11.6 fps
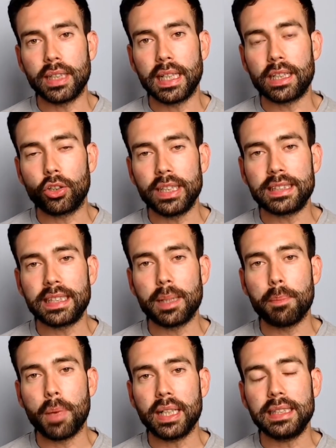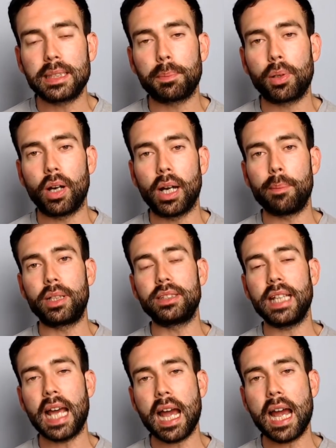increasing the money supply, because
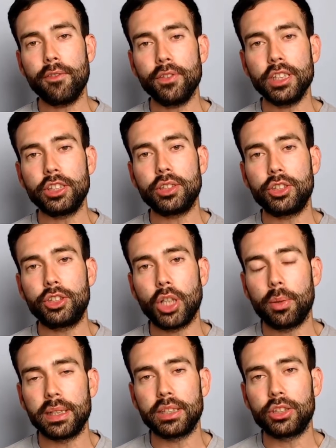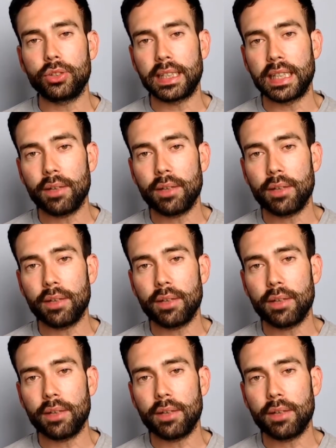the average Joe in the street,